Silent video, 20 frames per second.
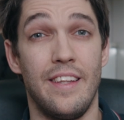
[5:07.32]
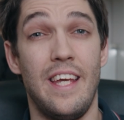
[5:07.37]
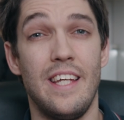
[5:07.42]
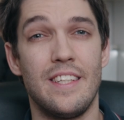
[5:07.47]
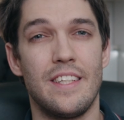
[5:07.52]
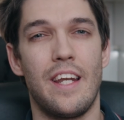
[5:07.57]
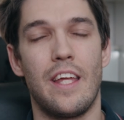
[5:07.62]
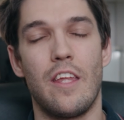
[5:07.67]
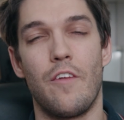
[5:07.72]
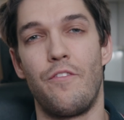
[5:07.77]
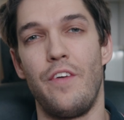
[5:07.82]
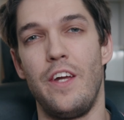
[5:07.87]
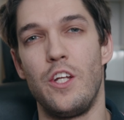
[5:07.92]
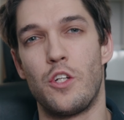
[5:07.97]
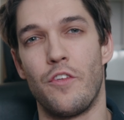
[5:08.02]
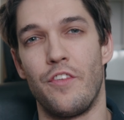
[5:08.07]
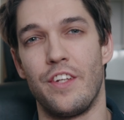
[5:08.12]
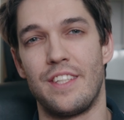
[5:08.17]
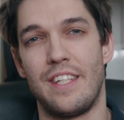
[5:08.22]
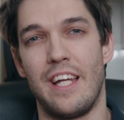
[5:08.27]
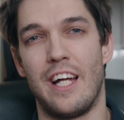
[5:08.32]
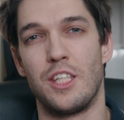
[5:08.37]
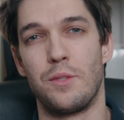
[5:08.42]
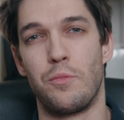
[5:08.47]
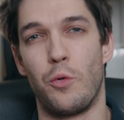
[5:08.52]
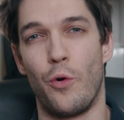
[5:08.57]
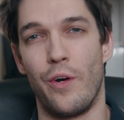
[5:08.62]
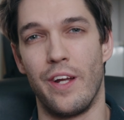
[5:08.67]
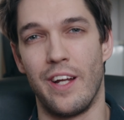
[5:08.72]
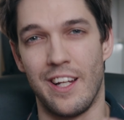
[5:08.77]
here's another feature that sounds
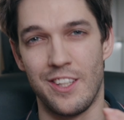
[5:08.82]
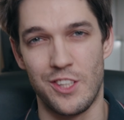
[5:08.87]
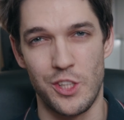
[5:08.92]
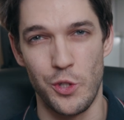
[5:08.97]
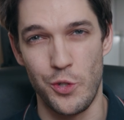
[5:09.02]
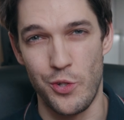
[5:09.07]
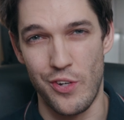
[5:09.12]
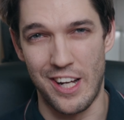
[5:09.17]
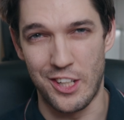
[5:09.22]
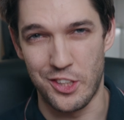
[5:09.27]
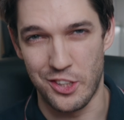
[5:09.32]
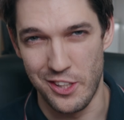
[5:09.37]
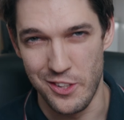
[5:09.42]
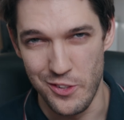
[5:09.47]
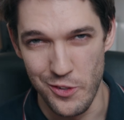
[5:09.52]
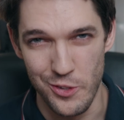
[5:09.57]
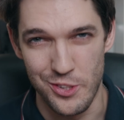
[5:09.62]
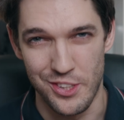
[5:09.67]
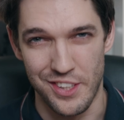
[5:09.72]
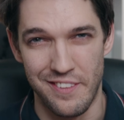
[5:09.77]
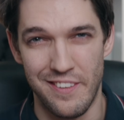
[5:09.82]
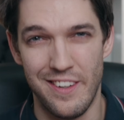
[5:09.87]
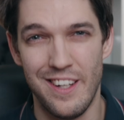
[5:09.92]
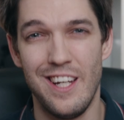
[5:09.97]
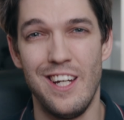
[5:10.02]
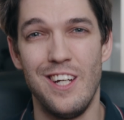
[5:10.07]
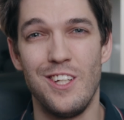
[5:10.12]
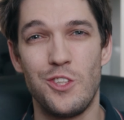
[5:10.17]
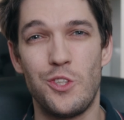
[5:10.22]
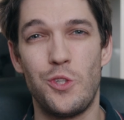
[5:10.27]
boring until you actually use it.
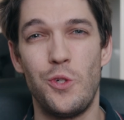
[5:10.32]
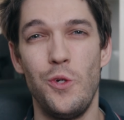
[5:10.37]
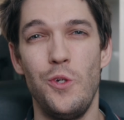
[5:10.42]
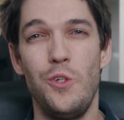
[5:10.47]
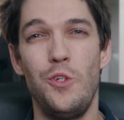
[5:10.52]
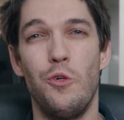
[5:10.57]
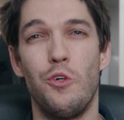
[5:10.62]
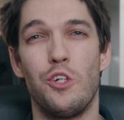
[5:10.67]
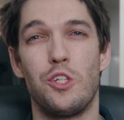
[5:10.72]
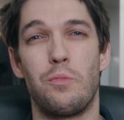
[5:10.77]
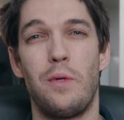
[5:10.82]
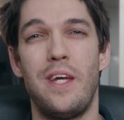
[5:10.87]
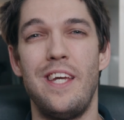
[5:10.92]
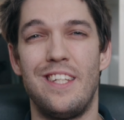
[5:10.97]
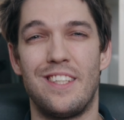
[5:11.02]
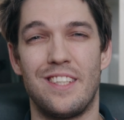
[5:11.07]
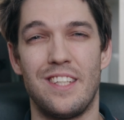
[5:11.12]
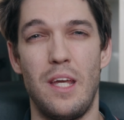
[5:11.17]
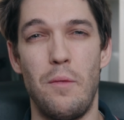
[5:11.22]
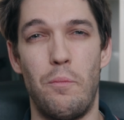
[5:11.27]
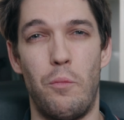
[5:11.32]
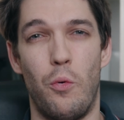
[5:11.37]
2 USB-C